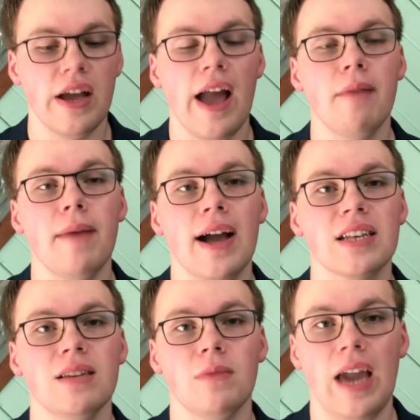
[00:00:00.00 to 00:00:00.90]
and
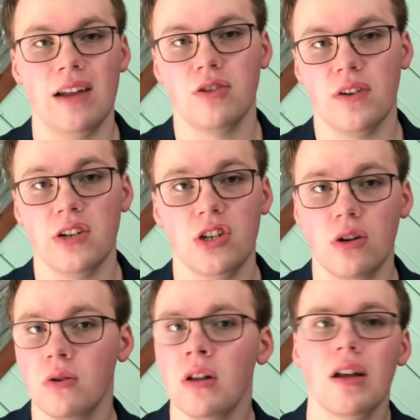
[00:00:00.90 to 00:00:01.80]
Maxim Kadjevich.
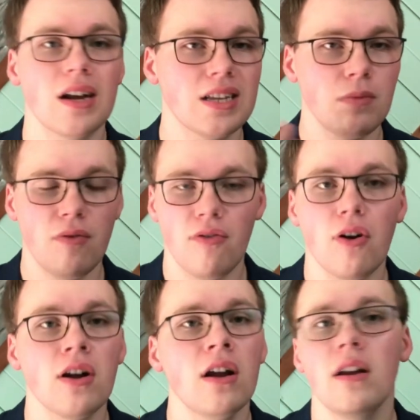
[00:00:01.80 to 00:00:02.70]
So, like I said before,